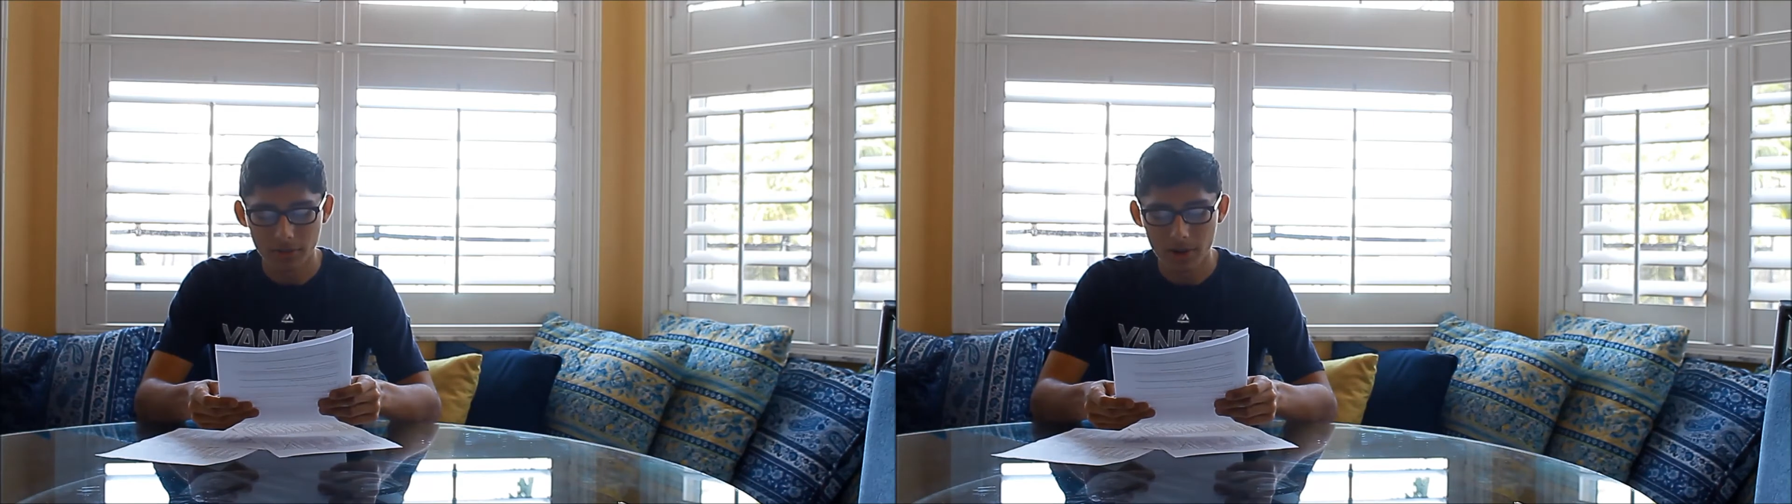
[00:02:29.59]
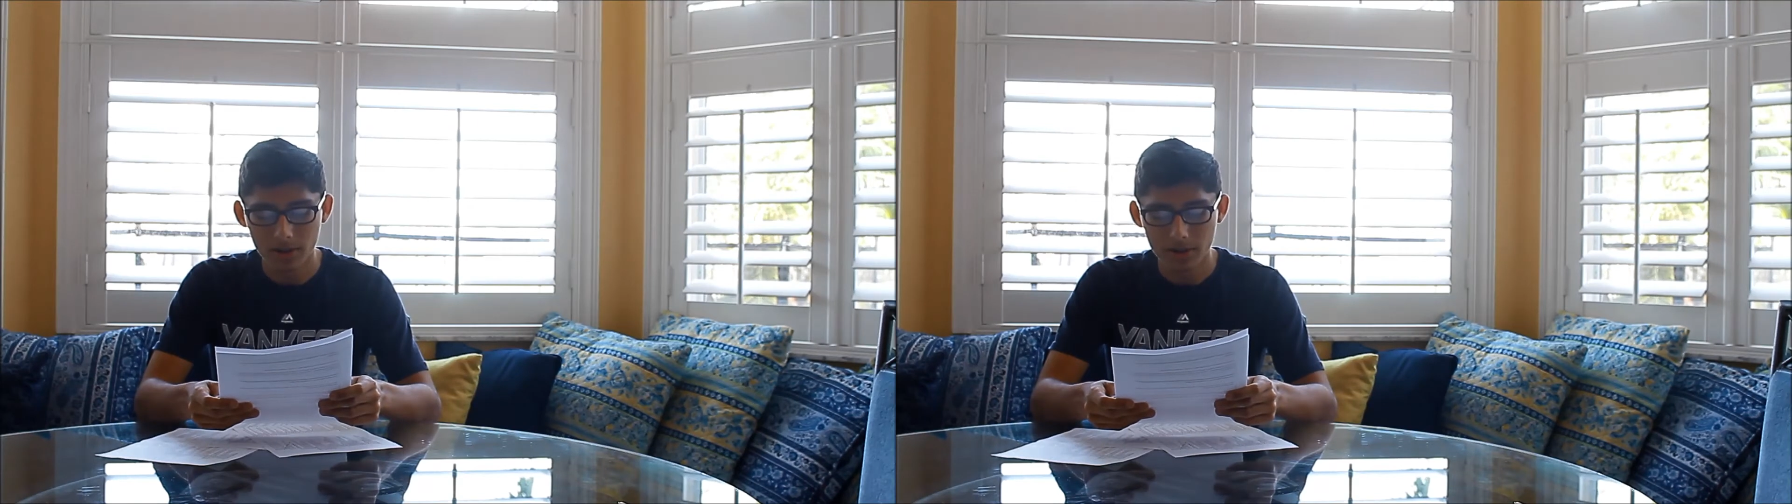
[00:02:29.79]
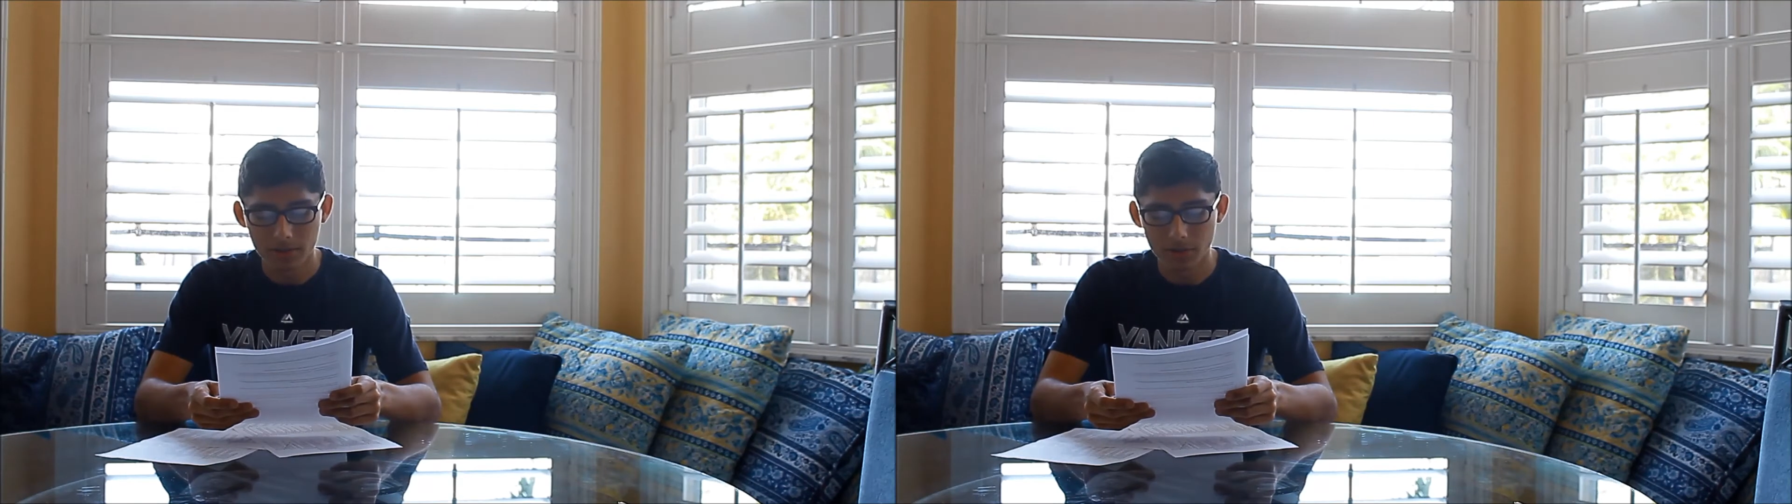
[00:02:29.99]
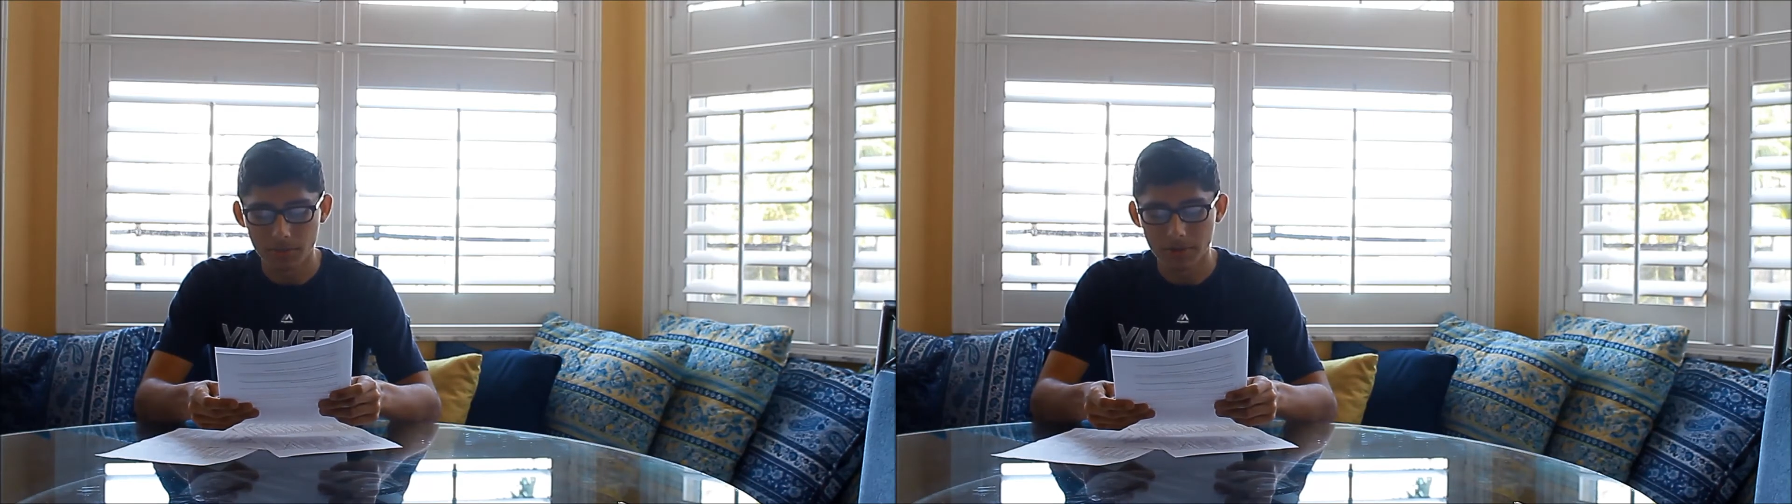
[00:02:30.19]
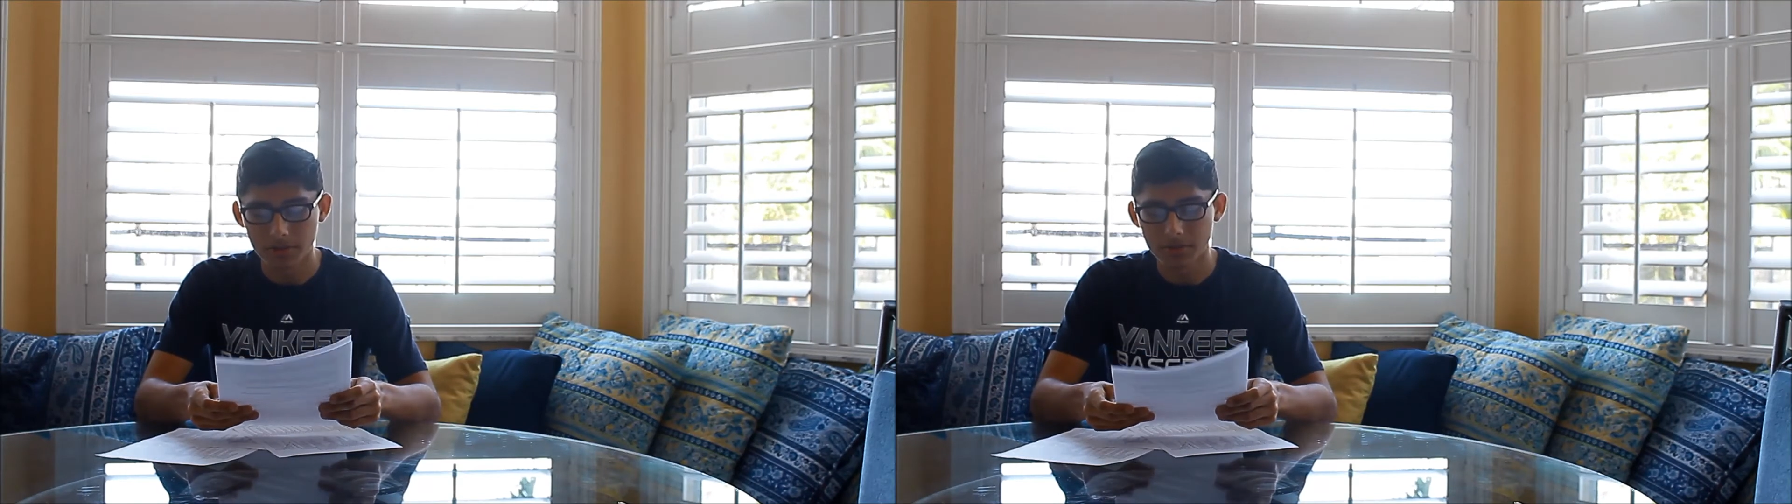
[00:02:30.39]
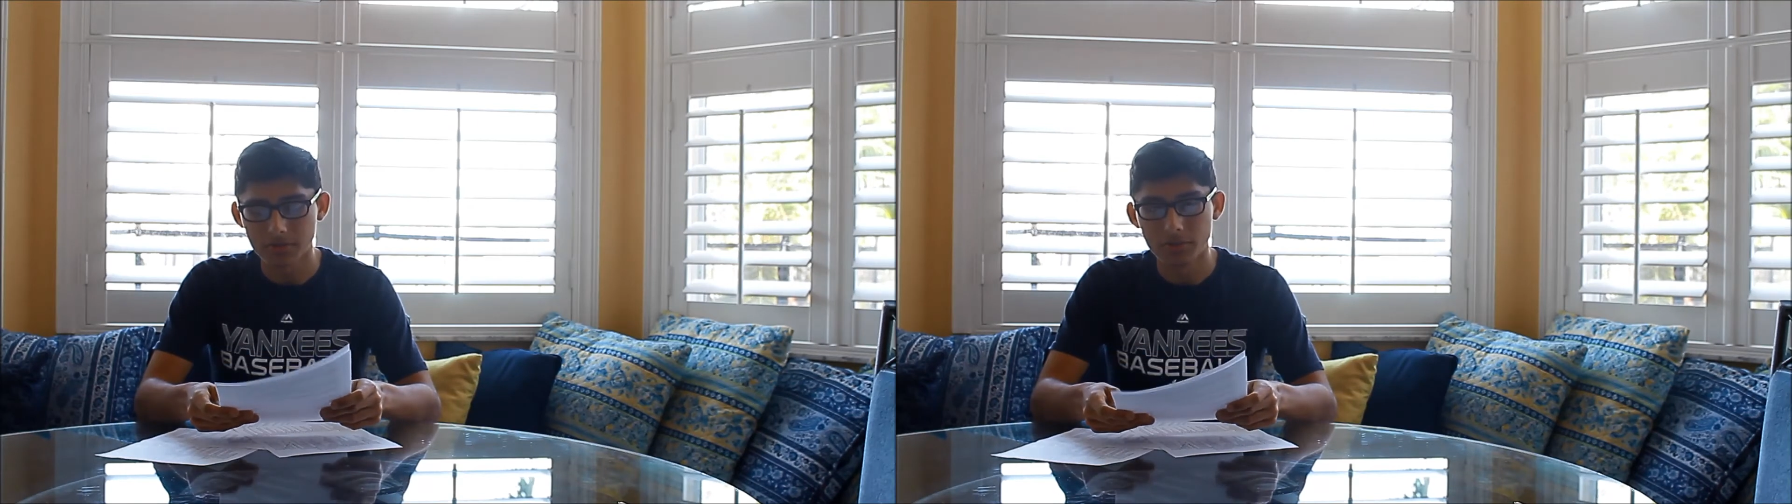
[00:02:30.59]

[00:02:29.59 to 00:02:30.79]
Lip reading: biological basis of